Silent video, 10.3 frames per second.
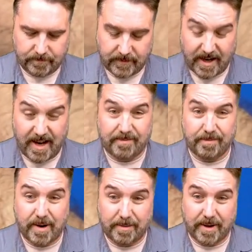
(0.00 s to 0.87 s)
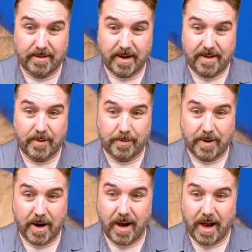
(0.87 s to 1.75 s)
And I've opened
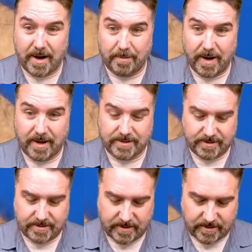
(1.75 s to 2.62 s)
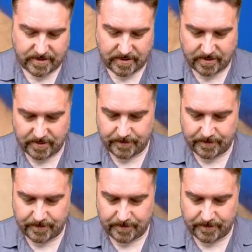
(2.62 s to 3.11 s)
a lot of boxes of these too.